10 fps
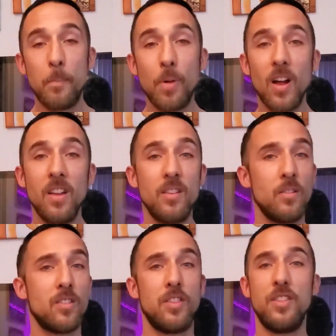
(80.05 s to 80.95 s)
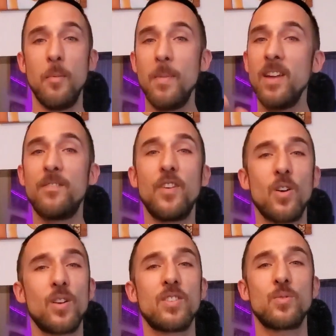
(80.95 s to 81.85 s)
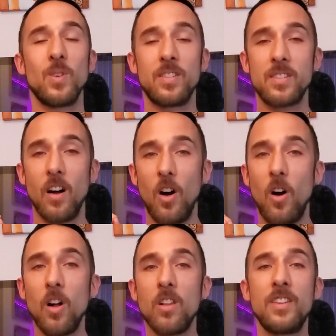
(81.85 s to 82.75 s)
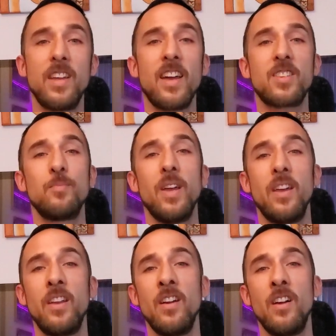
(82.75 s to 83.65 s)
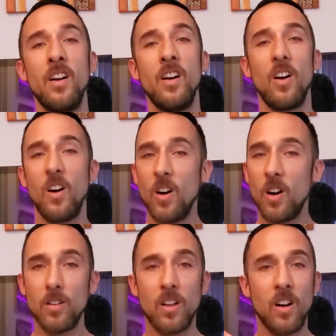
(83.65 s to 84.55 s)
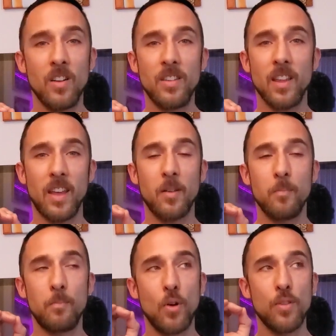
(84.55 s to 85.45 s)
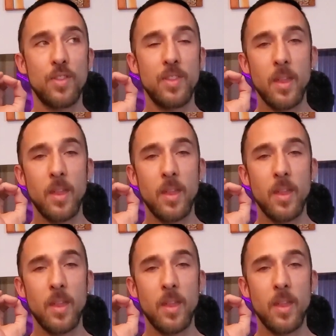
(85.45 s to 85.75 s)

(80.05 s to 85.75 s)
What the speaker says: But the main focus was all on the X-Men, all on like both